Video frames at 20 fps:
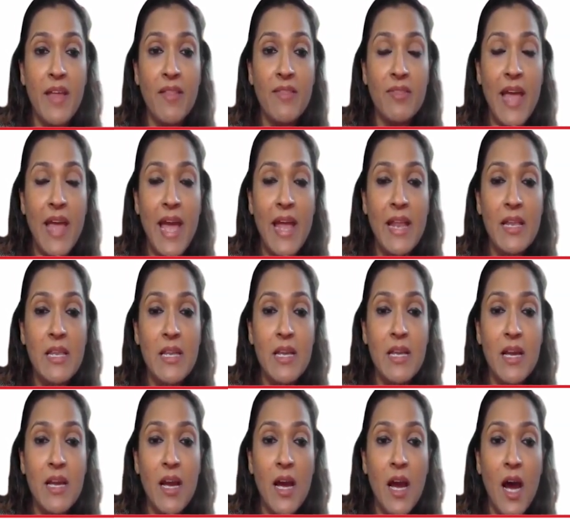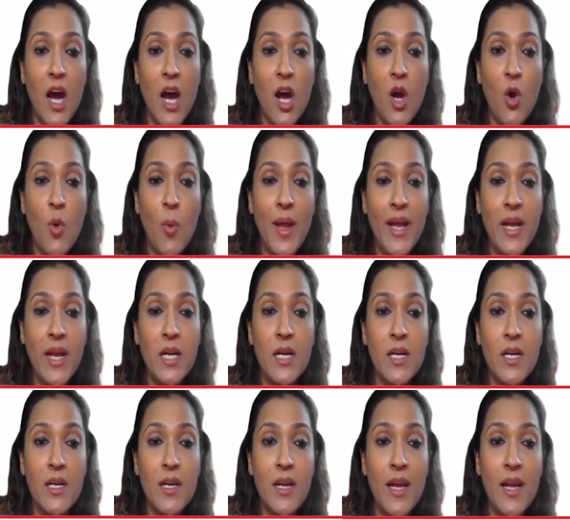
And then a quick